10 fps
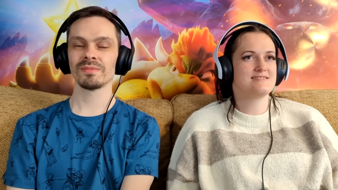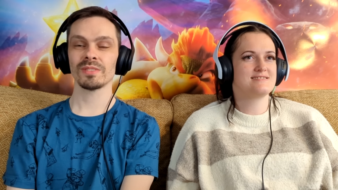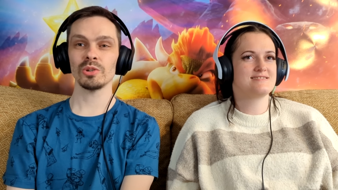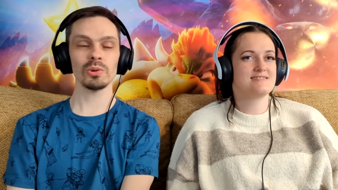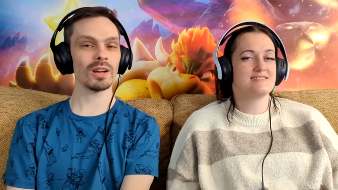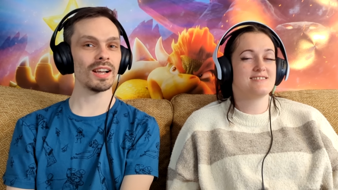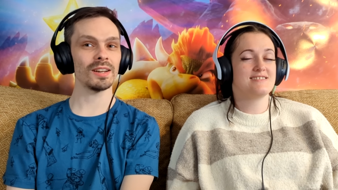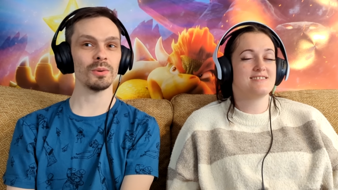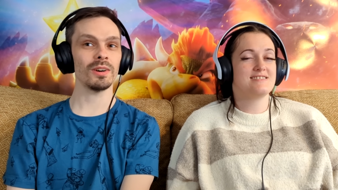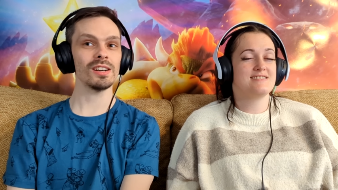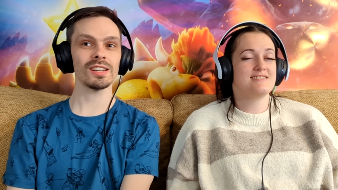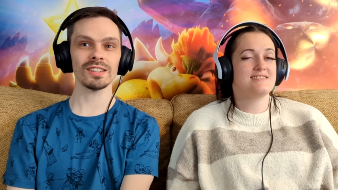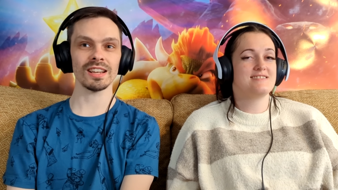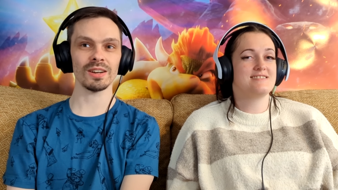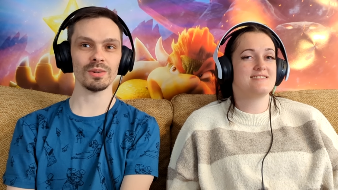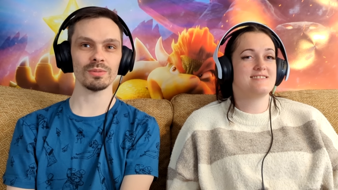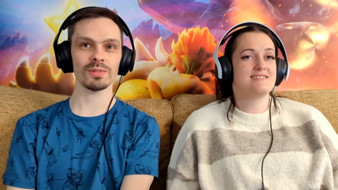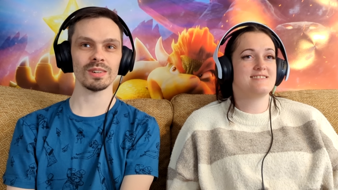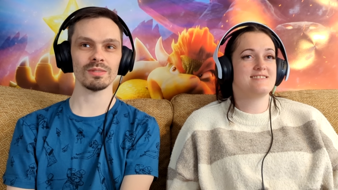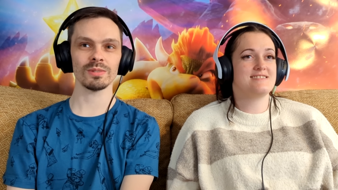Speaker 1: All kind of worked out
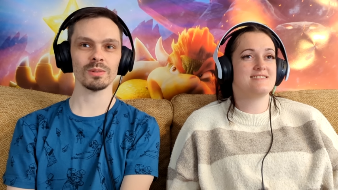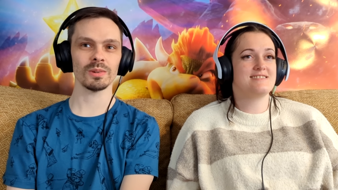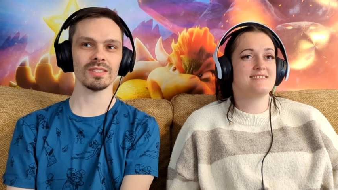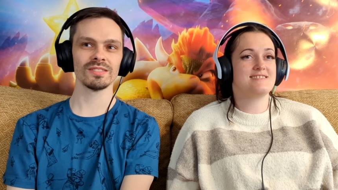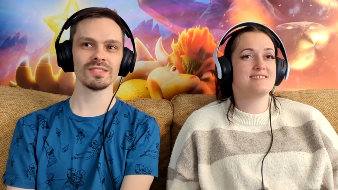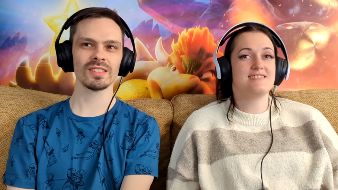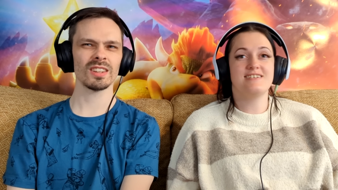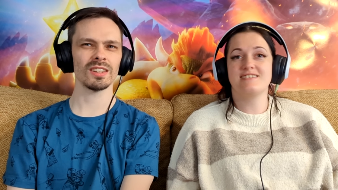for everyone. I